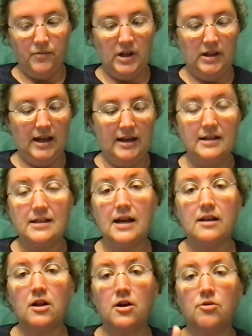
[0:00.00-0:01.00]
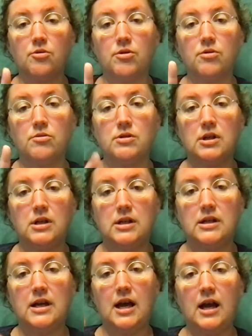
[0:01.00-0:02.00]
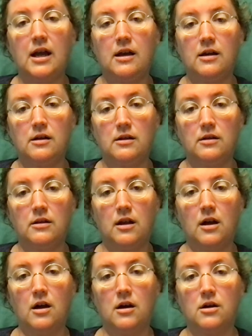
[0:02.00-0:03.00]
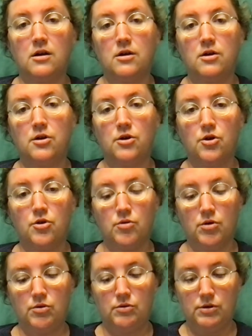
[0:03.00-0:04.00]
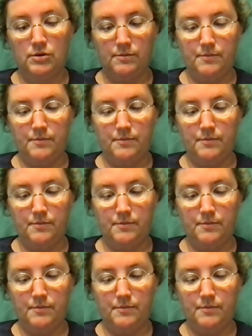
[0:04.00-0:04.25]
like De La Cruz, De La Cruz.